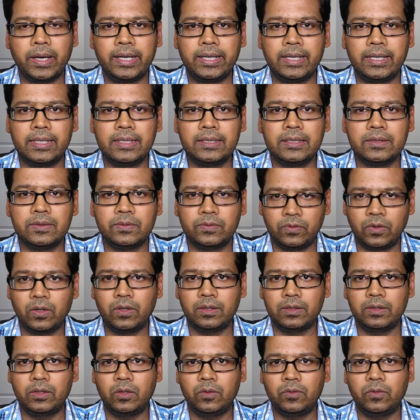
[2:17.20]
brightness
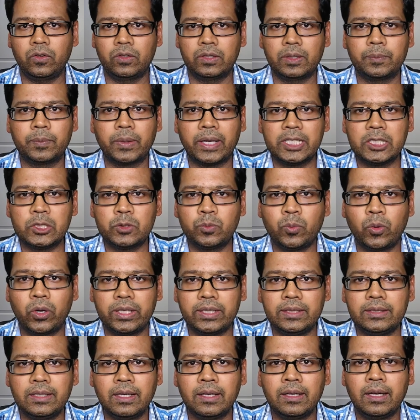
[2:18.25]
for you know for the price
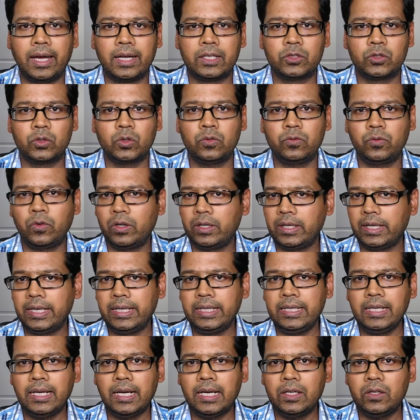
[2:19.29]
point and so for
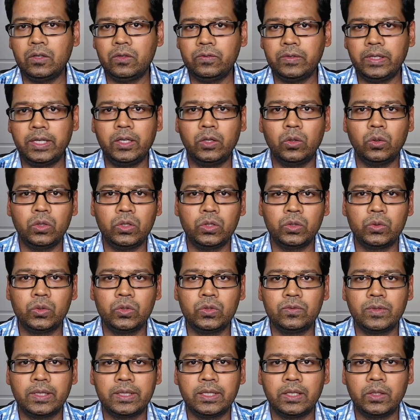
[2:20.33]
any kind of indoor
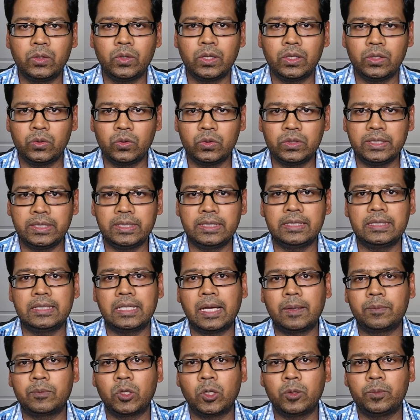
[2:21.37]
use whether you are using this
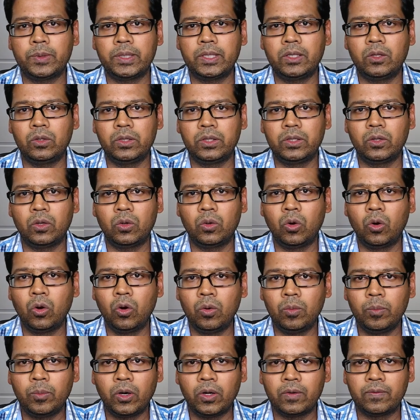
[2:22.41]
laptop in your
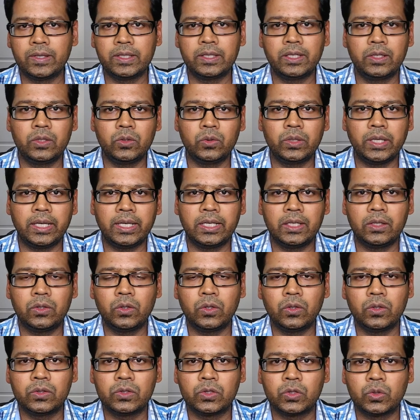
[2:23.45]
home or whether you take it to
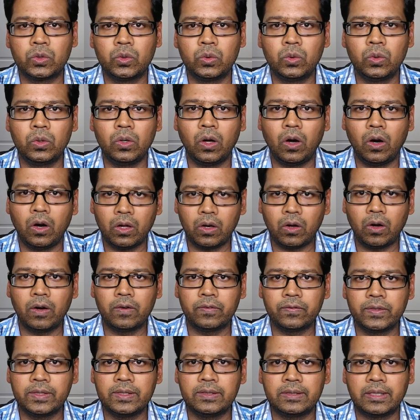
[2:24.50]
your school or
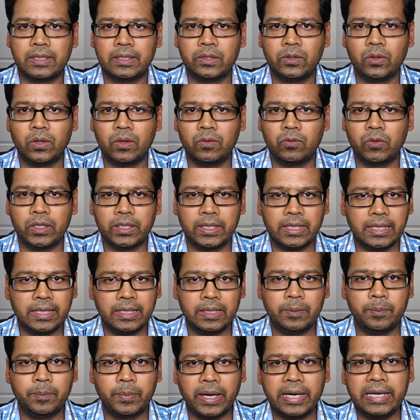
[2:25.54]
office and you are working
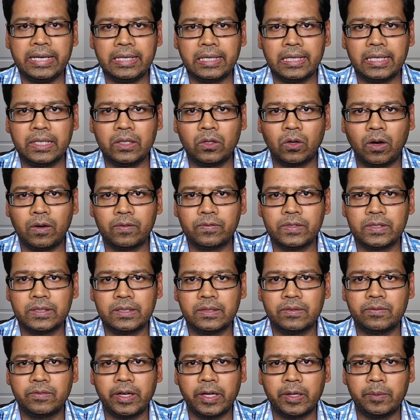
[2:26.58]
in a bright lit office
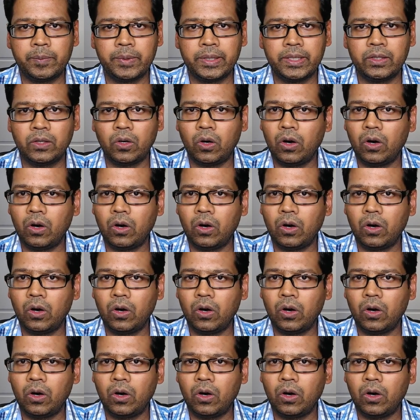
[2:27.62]
environment